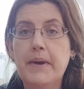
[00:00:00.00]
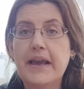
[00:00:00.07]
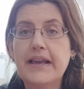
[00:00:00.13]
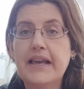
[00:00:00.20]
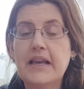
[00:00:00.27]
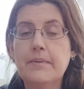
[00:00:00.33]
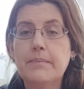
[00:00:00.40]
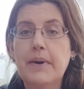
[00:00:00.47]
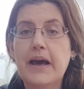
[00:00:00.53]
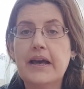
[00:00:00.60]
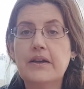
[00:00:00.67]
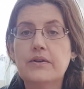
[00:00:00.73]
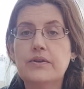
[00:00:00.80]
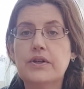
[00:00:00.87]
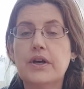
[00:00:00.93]
baking
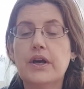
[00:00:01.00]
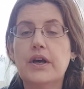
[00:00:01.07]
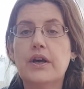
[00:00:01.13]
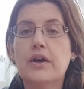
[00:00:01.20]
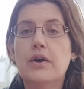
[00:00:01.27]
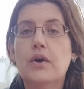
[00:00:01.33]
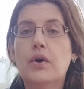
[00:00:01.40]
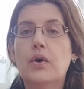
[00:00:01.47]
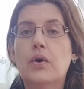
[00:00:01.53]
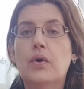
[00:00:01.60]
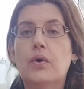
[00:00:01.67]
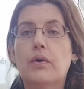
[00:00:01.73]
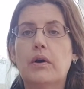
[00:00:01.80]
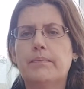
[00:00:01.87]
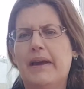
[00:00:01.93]
powder
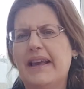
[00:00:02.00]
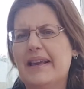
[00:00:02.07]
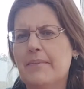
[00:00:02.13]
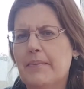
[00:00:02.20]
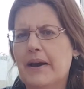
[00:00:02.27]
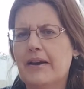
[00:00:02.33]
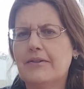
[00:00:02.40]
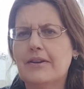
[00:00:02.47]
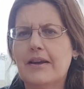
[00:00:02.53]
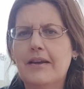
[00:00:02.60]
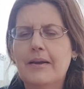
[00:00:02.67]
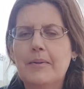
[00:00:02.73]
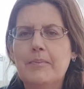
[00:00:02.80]
or baking powder,